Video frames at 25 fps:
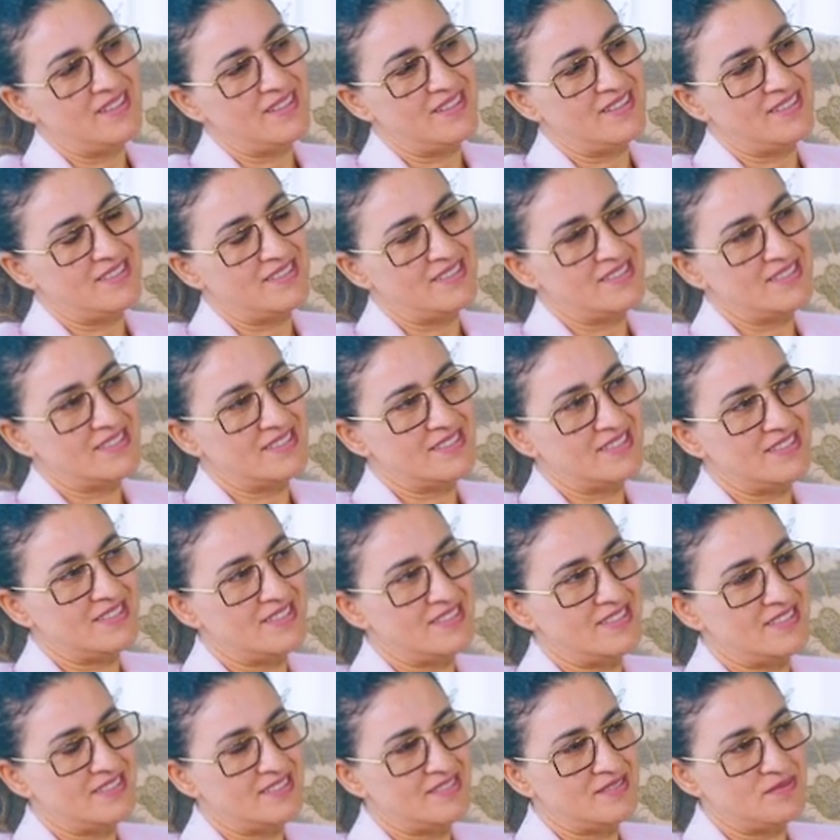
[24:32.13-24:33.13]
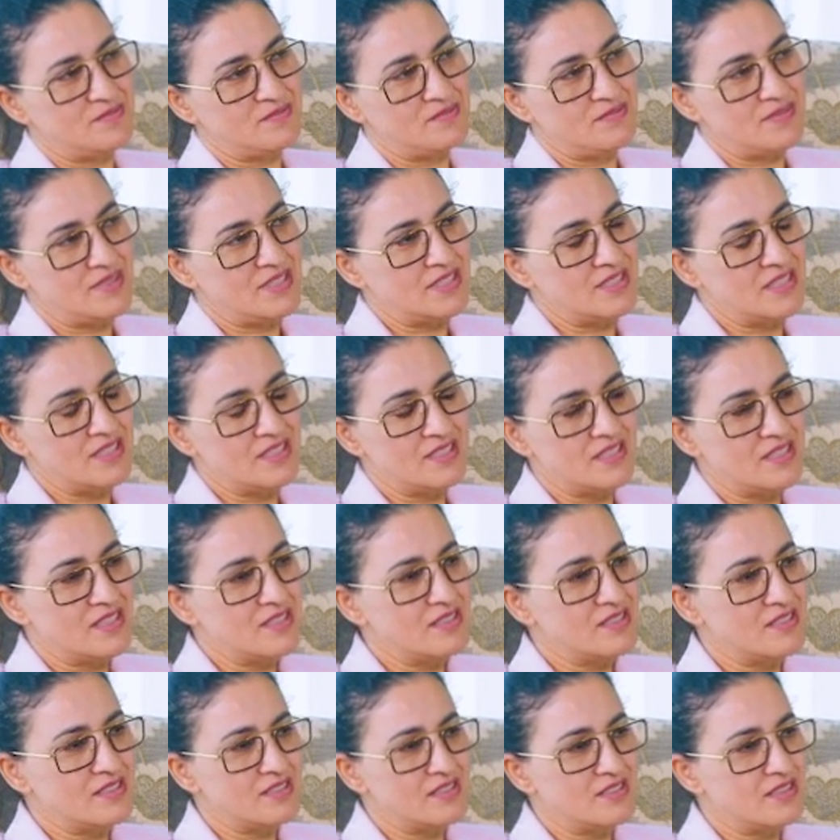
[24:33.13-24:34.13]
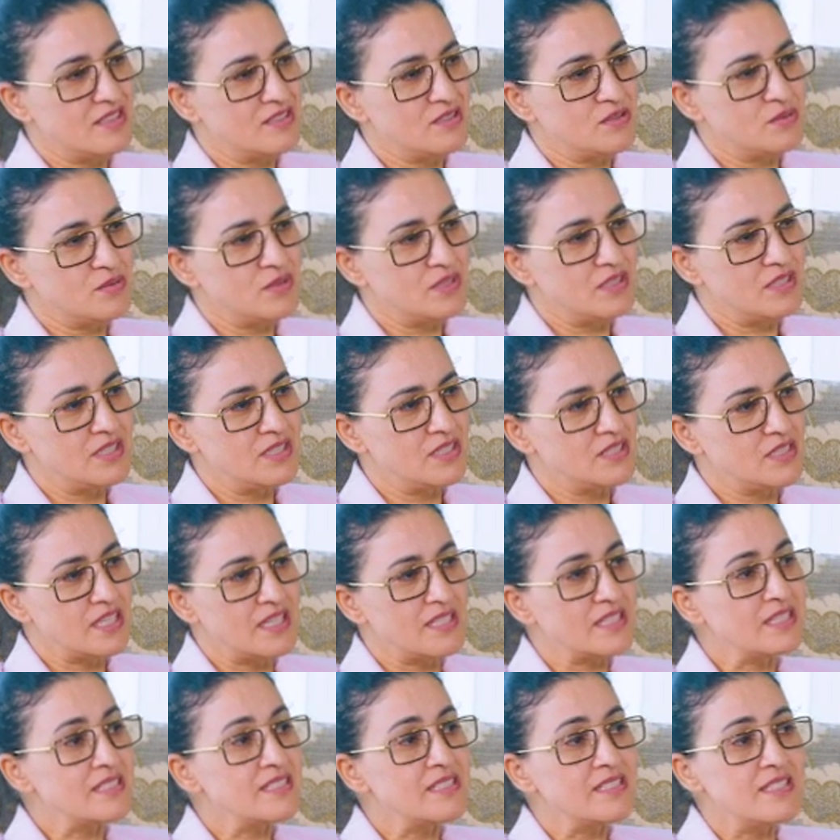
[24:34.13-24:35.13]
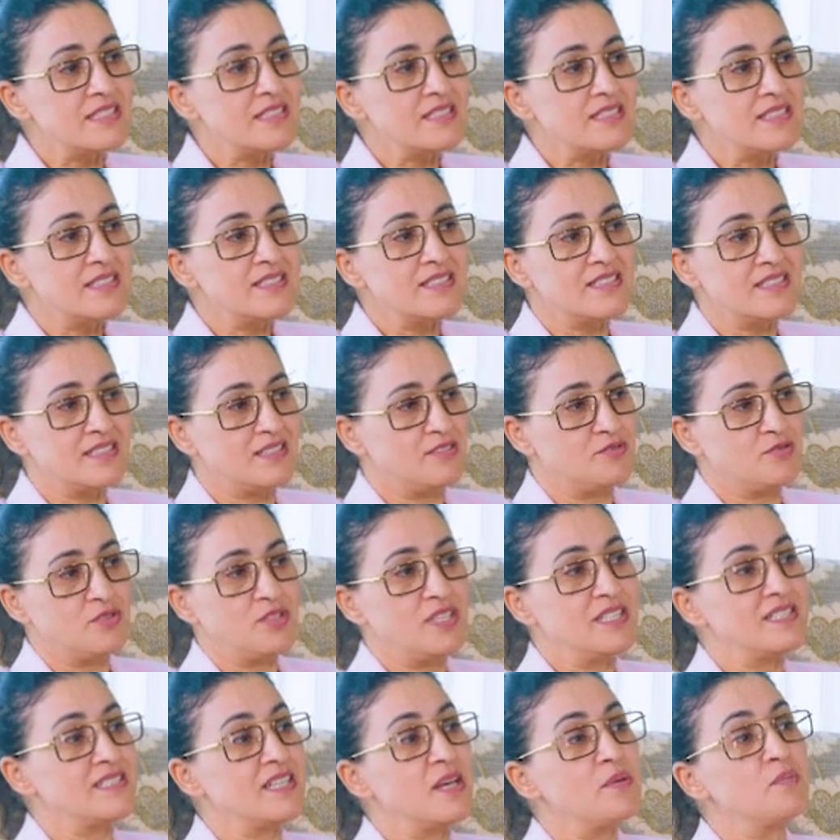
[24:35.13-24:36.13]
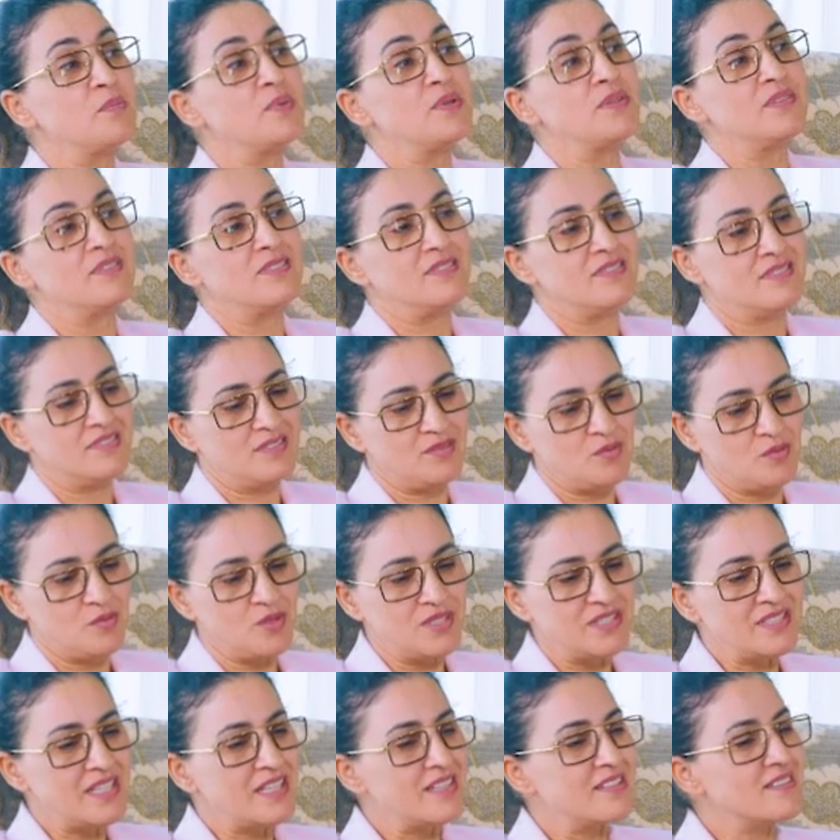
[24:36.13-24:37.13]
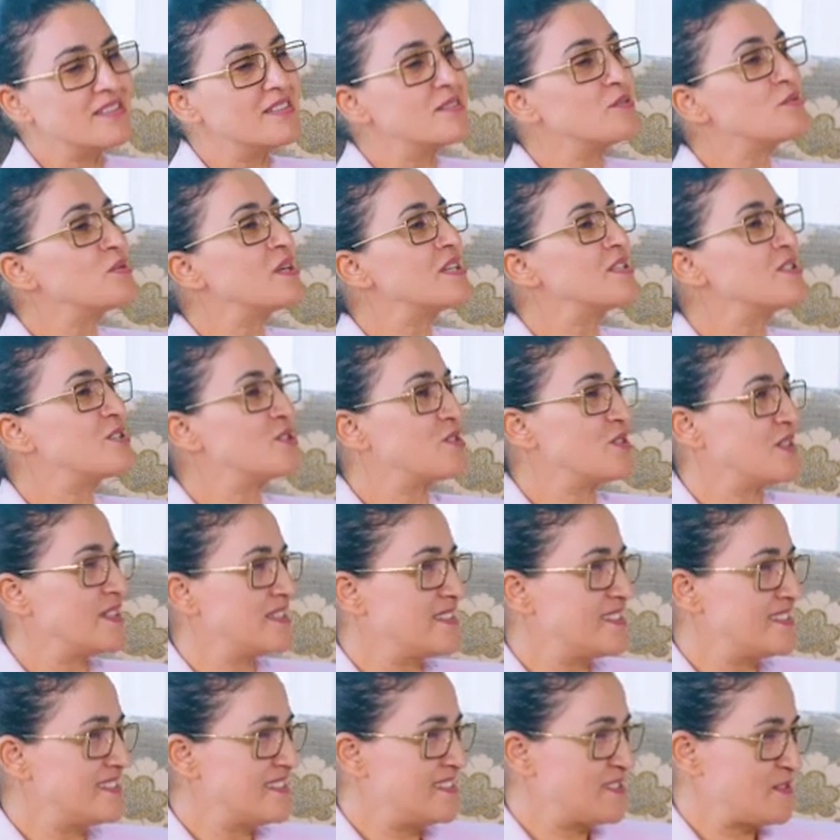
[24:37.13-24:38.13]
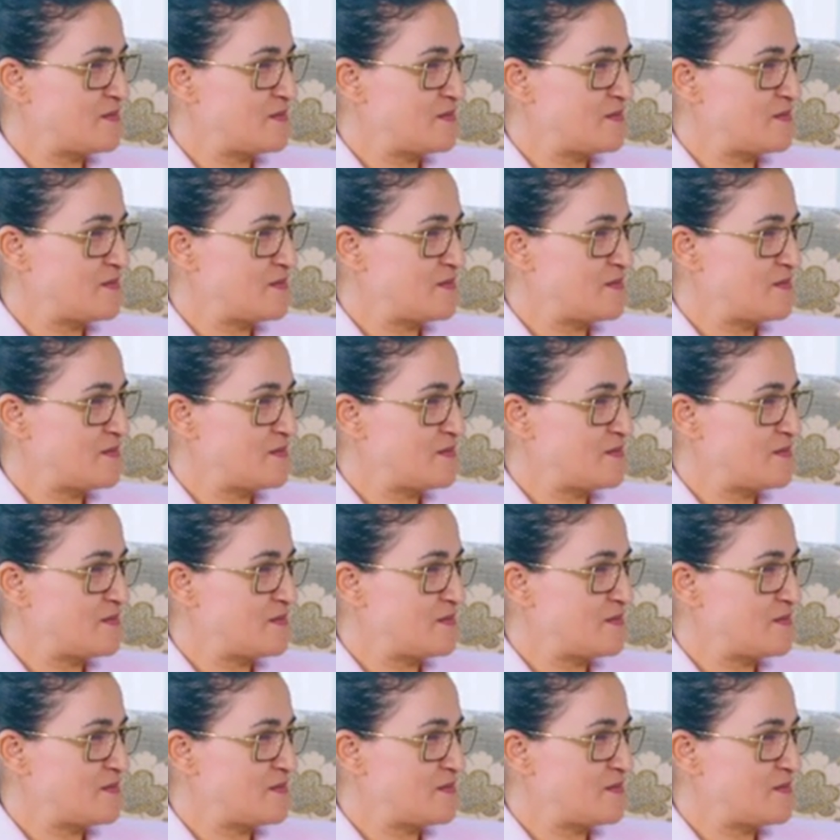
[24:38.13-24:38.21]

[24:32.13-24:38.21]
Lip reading: And I think that's what it is. And consistency. For example, we take the restaurants.